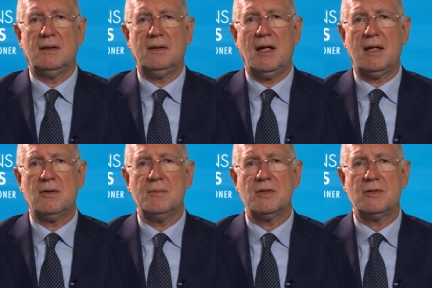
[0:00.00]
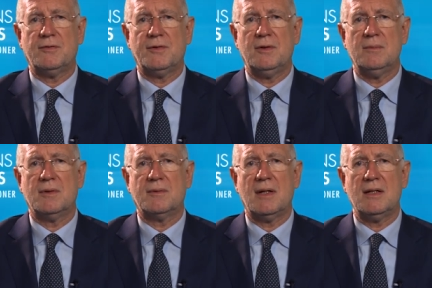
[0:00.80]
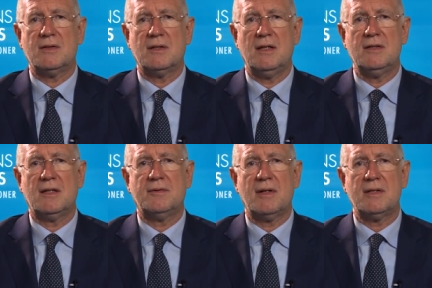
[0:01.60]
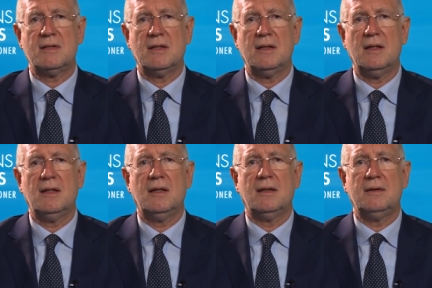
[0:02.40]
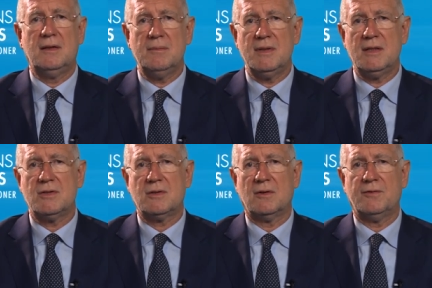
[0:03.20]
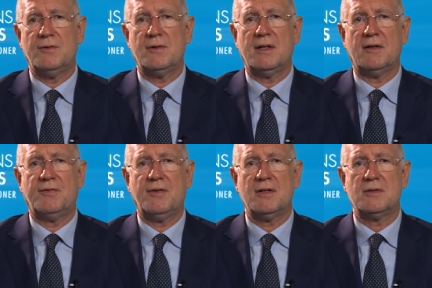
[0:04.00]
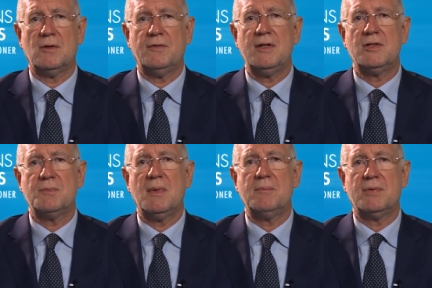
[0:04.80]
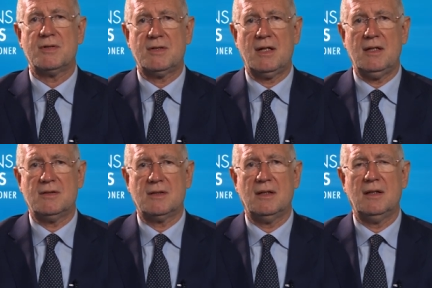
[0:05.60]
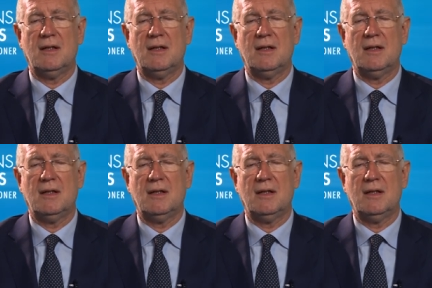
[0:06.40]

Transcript: the High Commissioner for Human Rights is addressing the Minister of Foreign Affairs of each member state